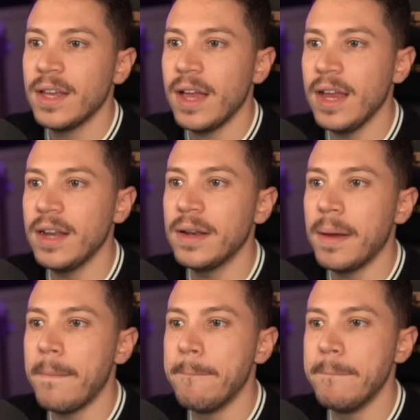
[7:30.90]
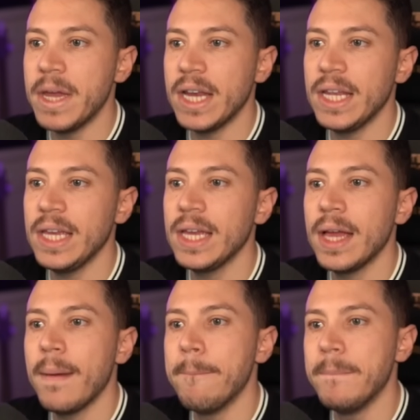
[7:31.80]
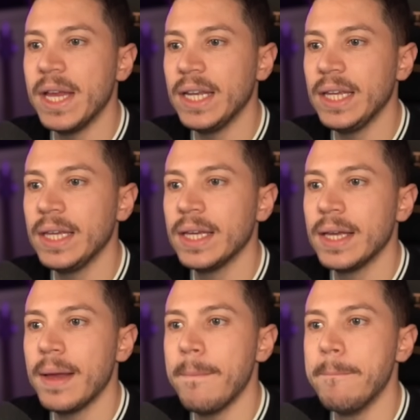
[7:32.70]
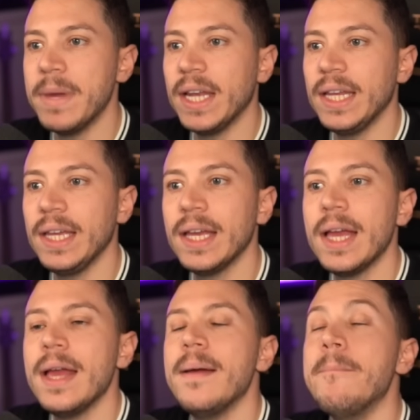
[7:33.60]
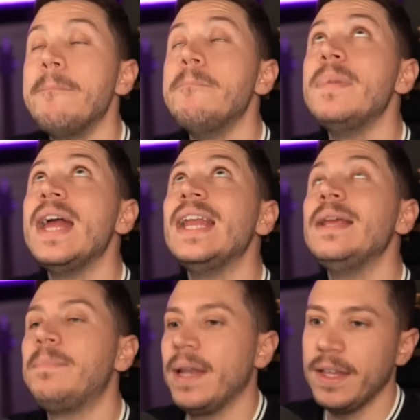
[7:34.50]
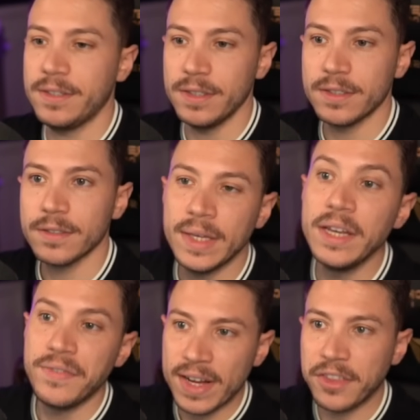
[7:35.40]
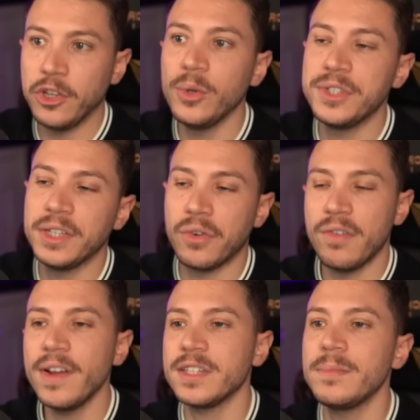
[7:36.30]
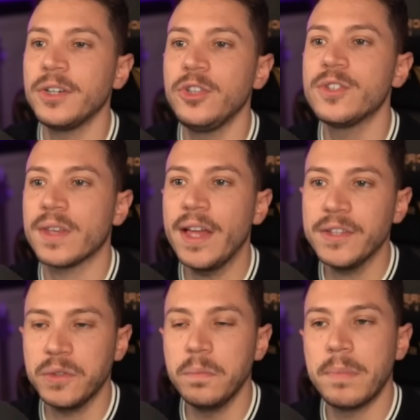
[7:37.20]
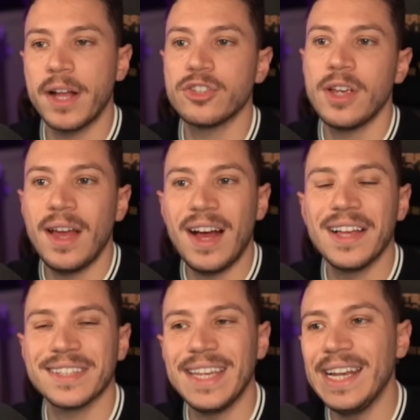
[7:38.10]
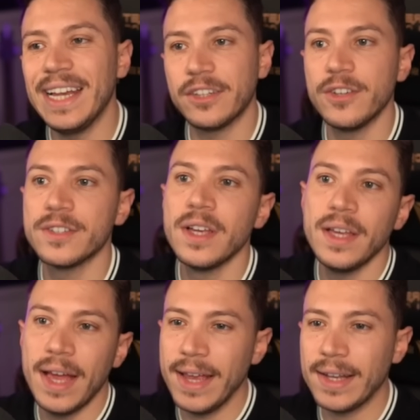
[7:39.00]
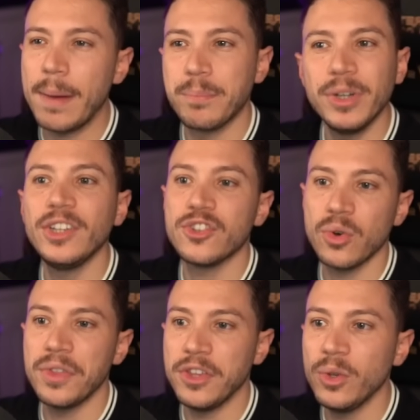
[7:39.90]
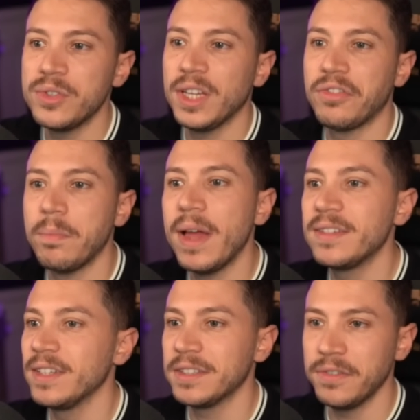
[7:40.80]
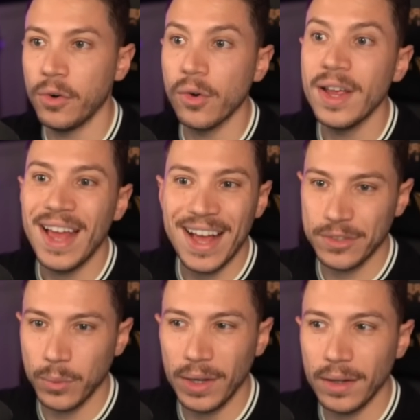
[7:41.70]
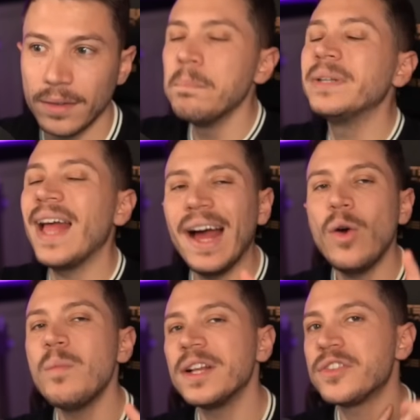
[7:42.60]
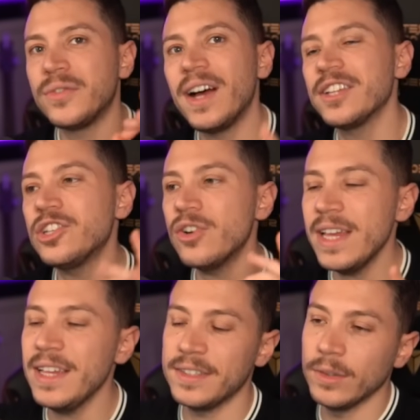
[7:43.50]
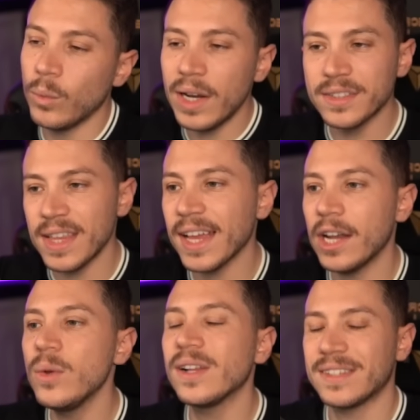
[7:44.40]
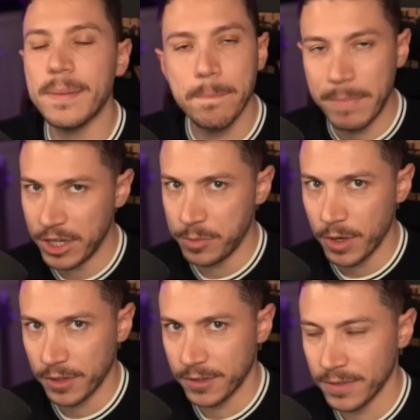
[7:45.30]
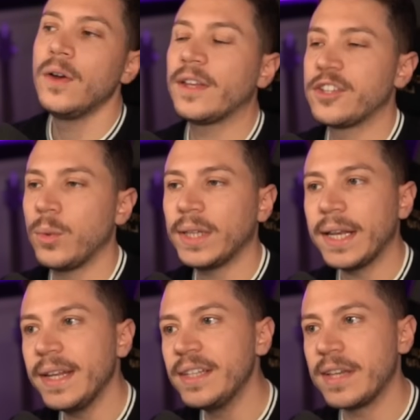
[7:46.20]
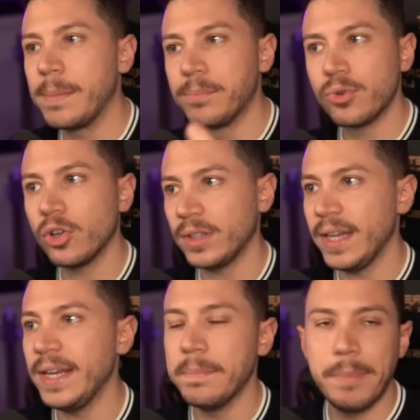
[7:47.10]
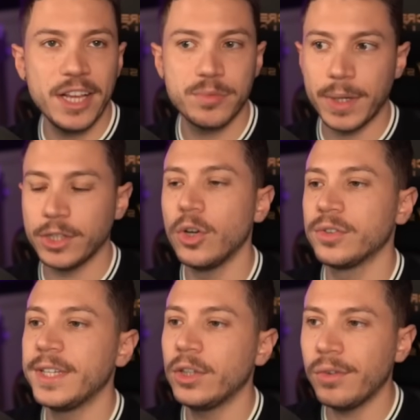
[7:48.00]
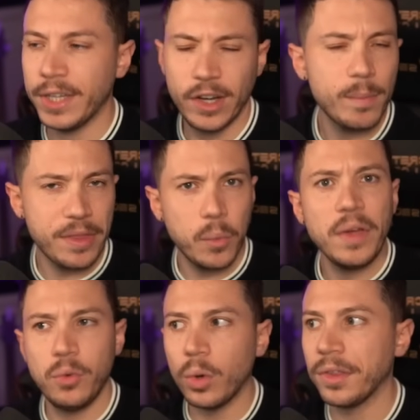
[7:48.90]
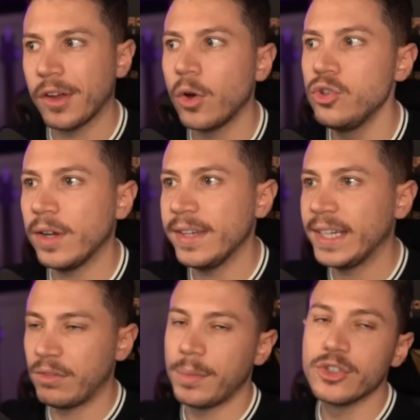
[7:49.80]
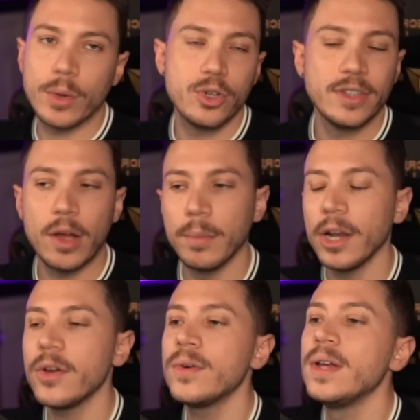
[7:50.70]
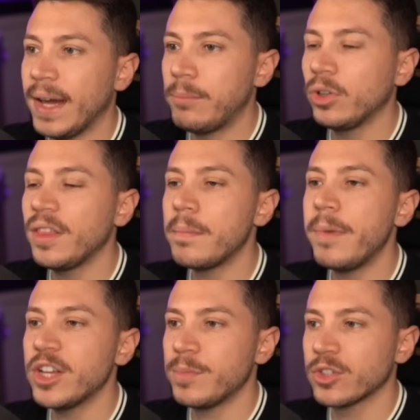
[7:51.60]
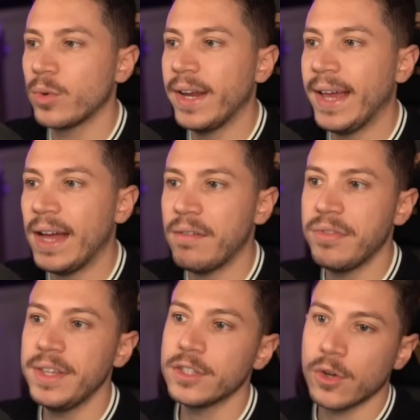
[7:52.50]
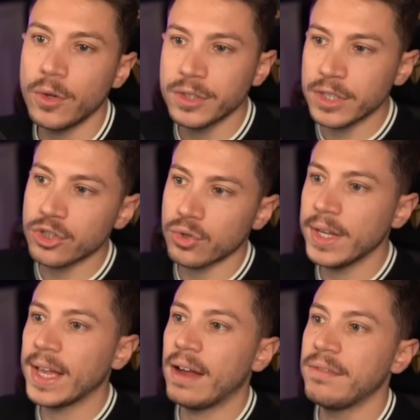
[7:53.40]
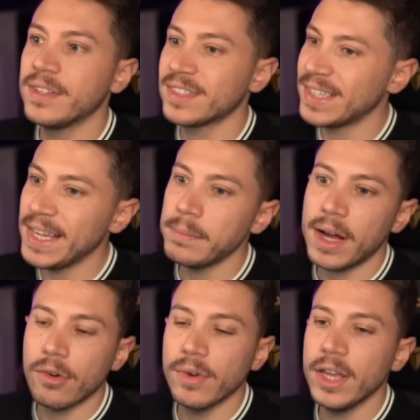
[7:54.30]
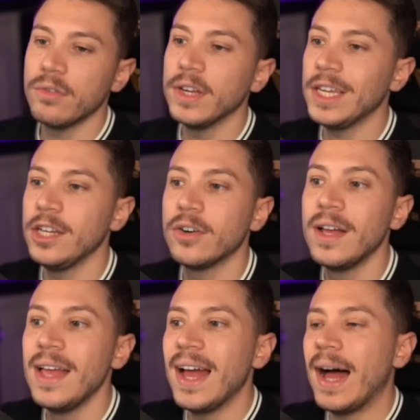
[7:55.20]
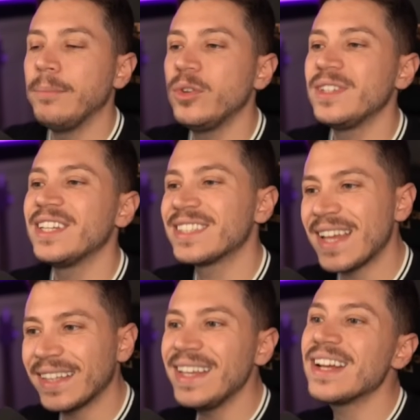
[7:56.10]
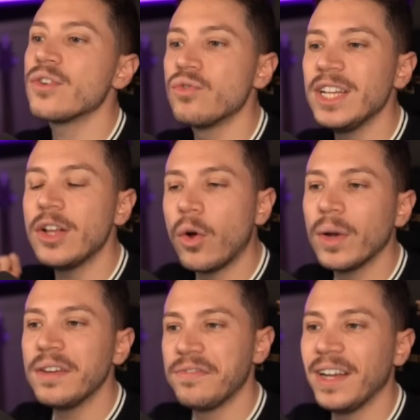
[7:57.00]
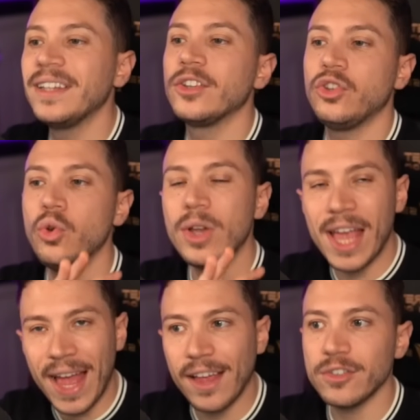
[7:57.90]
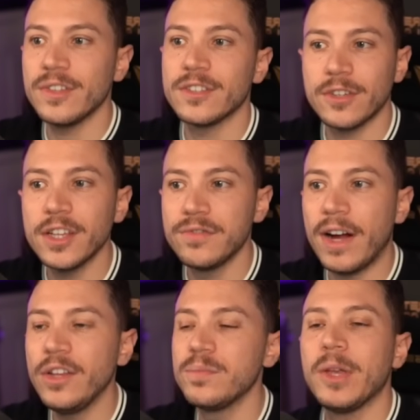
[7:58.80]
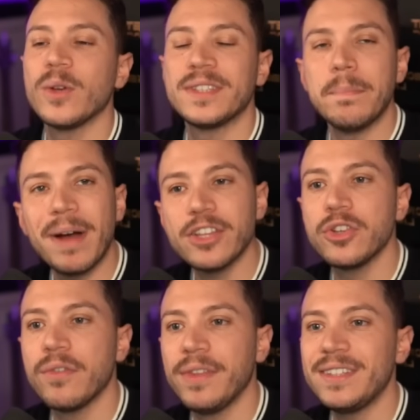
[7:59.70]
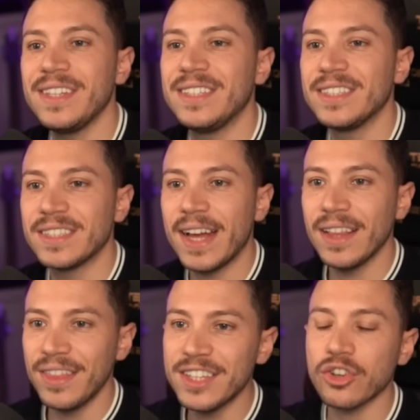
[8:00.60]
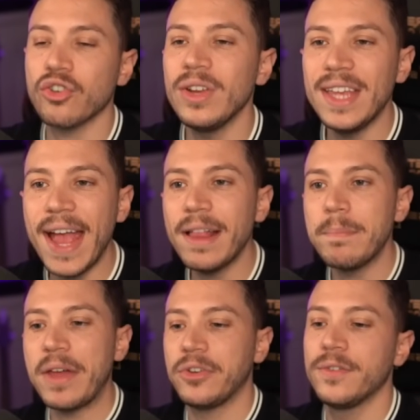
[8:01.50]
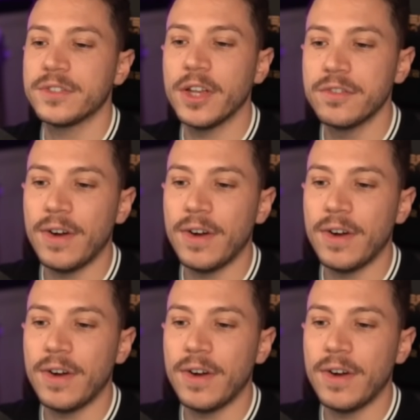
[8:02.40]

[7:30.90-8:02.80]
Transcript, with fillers: in many, many, many, many places. In fact, they're using it for a very similar use case to match ASCII letters and I'm pretty sure they're using it for Base 64 as well. But how much faster is it? Well, let's take a look at some benchmarks. Okay, so what I did is I brought in benchmark.net over here. And by the way, if you want the code, you can get it from the description down below. I brought in the benchmarks where I have this constant string. I have the same array over here. I'm using a static read-only field to cache the search values because the magic of this is inside this create method of search